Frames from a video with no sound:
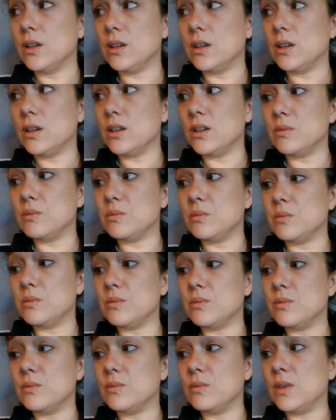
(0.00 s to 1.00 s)

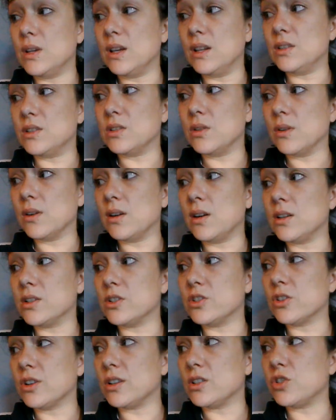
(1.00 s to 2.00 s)
And so a
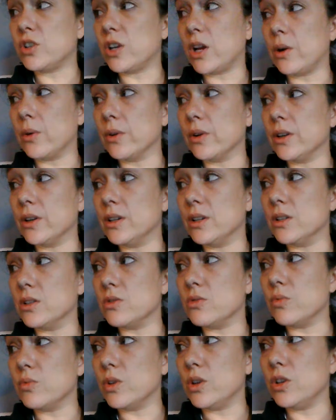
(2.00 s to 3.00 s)
contrast shower
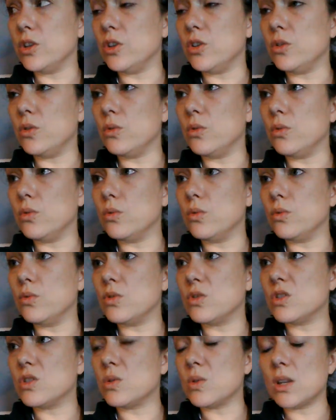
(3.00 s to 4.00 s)
is when you
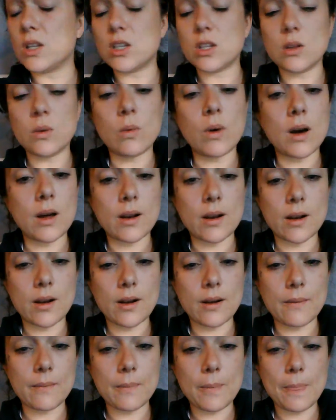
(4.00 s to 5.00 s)
switch the
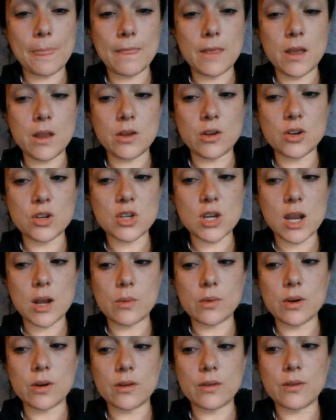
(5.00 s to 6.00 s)
water in your
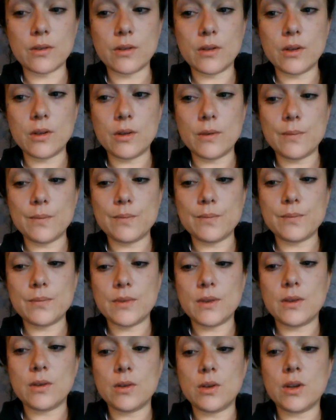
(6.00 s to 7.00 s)
shower,
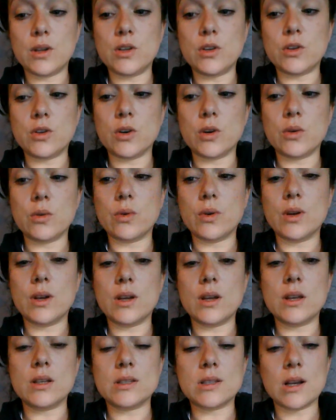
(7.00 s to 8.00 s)
and you go
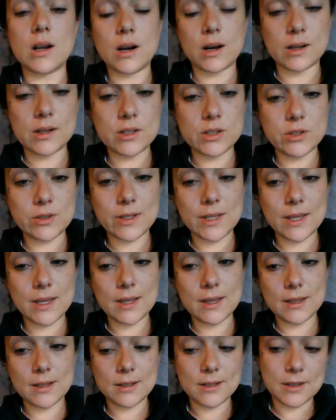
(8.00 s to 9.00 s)
as hot as you
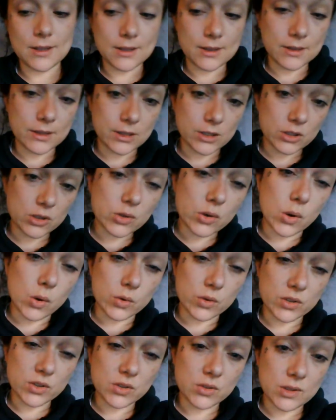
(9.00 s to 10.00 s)
can, and then as
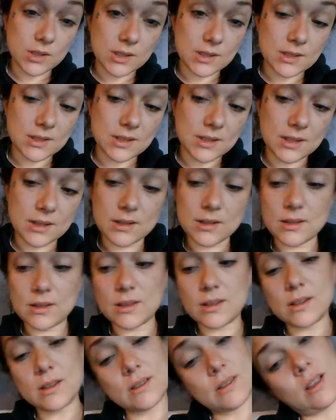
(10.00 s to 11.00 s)
cold as you can stand, and
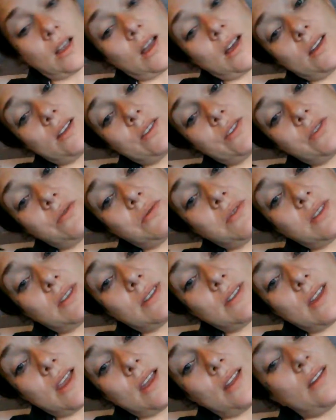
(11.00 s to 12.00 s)
then as hot as you can
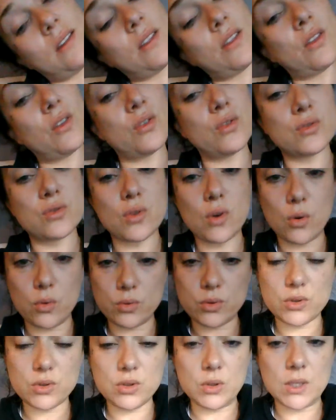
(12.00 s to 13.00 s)
stand, and then as
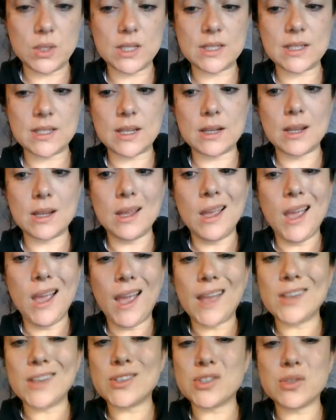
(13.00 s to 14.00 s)
cold as you can stand.
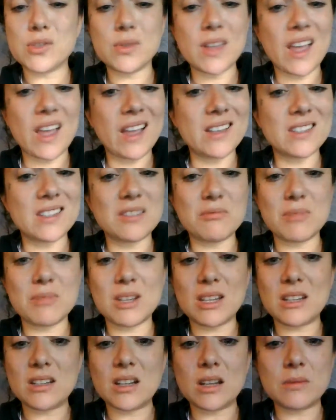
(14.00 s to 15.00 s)
And just do that as
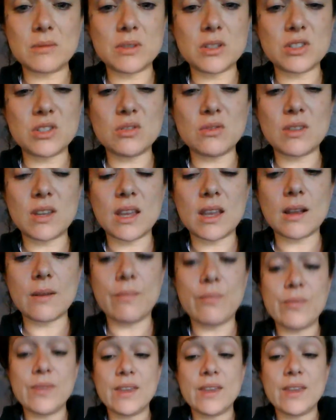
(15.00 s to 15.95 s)
many times as you can.